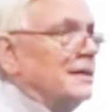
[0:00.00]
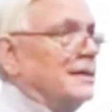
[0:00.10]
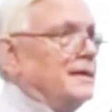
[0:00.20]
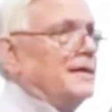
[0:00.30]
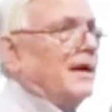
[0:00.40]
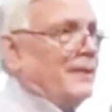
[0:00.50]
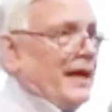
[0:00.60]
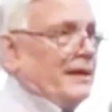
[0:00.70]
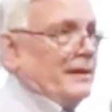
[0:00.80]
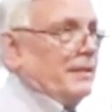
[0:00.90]
that
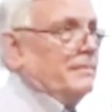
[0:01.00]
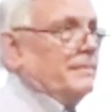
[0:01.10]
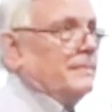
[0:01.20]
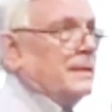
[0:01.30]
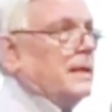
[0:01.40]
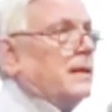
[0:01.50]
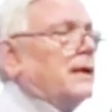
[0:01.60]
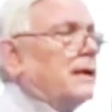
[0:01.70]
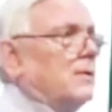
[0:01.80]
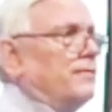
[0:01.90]
dominate them.
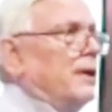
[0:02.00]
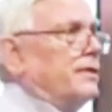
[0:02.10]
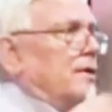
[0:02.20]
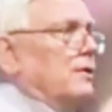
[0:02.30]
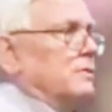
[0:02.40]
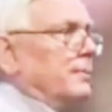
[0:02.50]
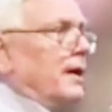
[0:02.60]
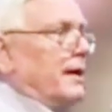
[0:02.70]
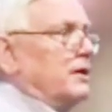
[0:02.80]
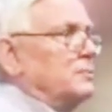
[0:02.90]
They confront their own
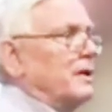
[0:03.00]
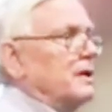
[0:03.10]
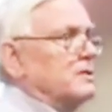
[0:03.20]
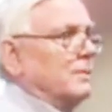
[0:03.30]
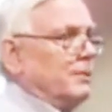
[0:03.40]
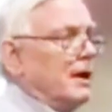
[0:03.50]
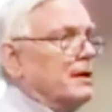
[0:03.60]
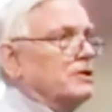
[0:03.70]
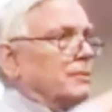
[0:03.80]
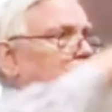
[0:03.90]
products because the
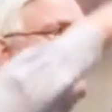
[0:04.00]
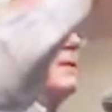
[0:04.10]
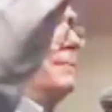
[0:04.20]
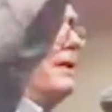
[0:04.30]
products become the